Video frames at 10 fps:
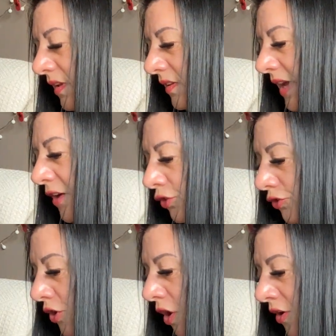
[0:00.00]
They're
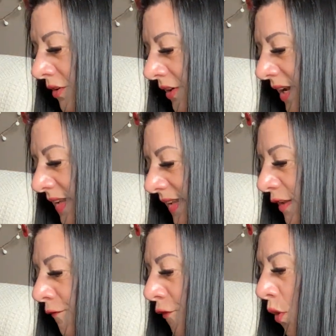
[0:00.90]
strong. It
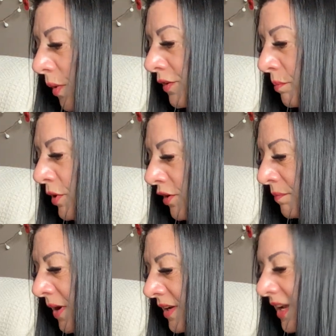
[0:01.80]
says forward
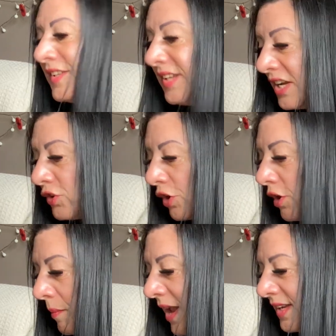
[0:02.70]
movement,
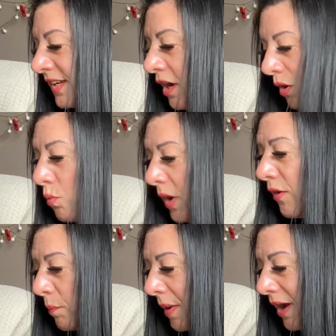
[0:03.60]
determined,
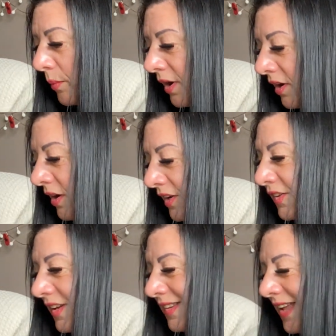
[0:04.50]
willpower,
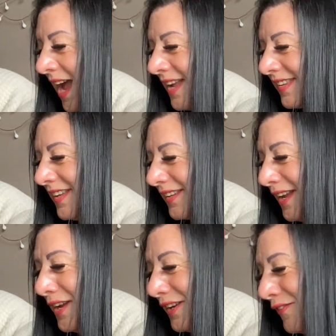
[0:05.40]
success. It's
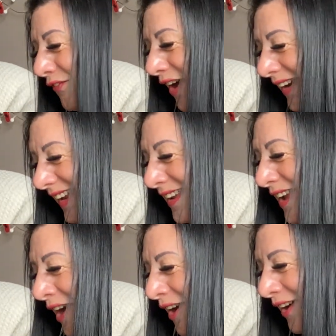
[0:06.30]
like you fucking,
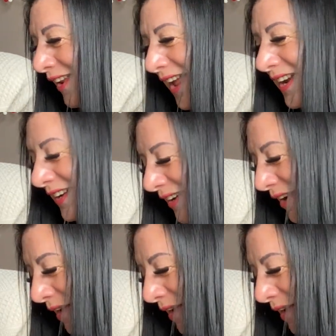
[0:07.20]
like,